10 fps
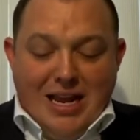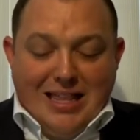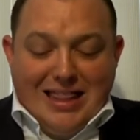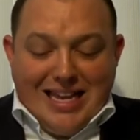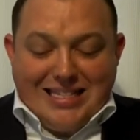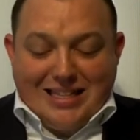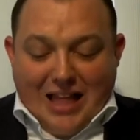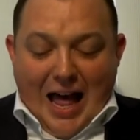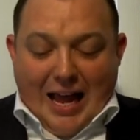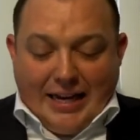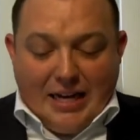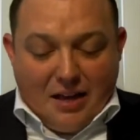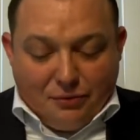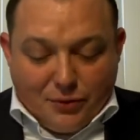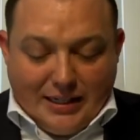this line,
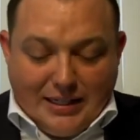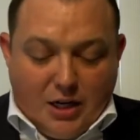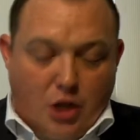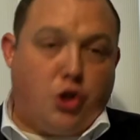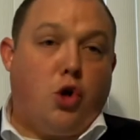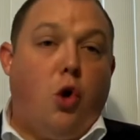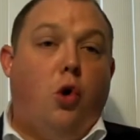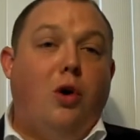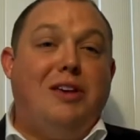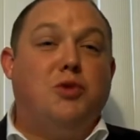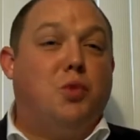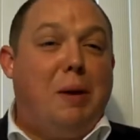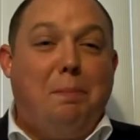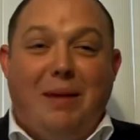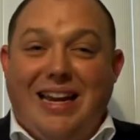afflicted our soul, is
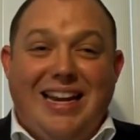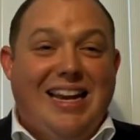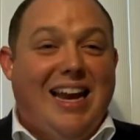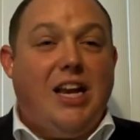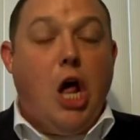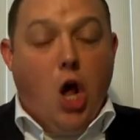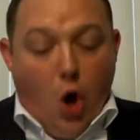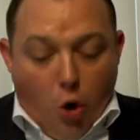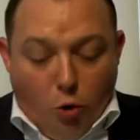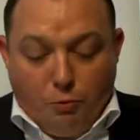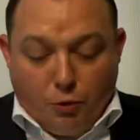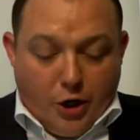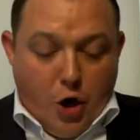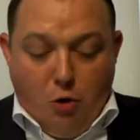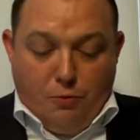repeated over
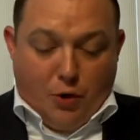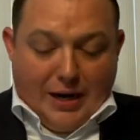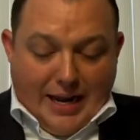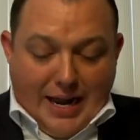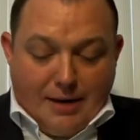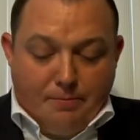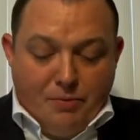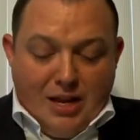and over again.